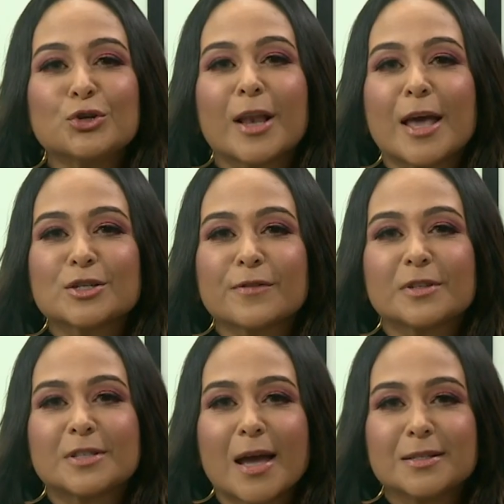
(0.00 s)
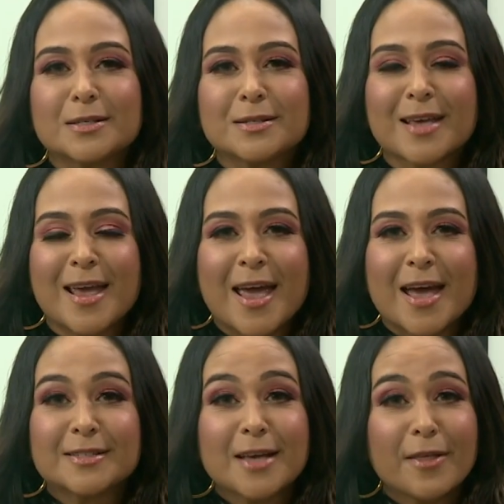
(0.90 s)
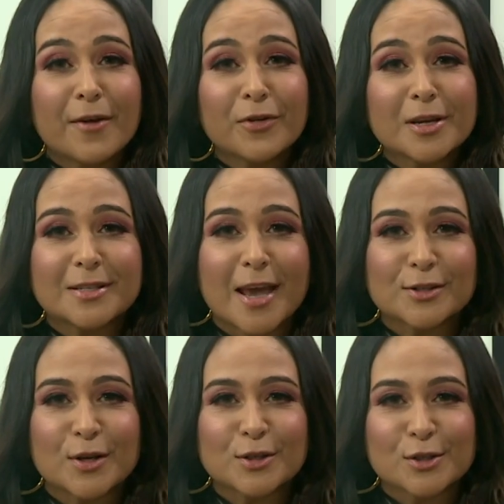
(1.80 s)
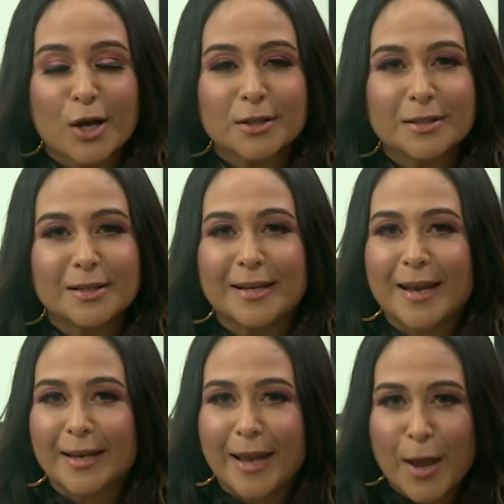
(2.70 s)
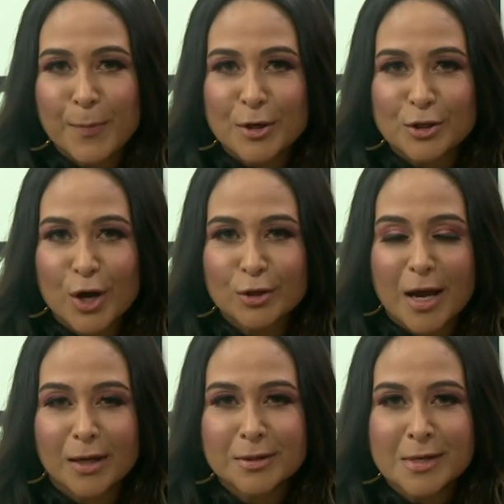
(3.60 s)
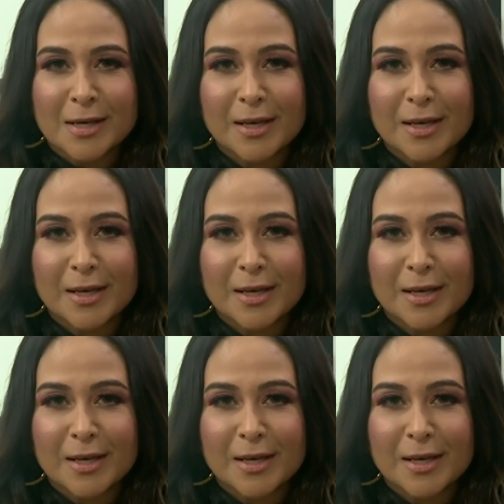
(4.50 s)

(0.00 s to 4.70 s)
a true clash of the titans as South Africa takes on Scotland in an epic showdown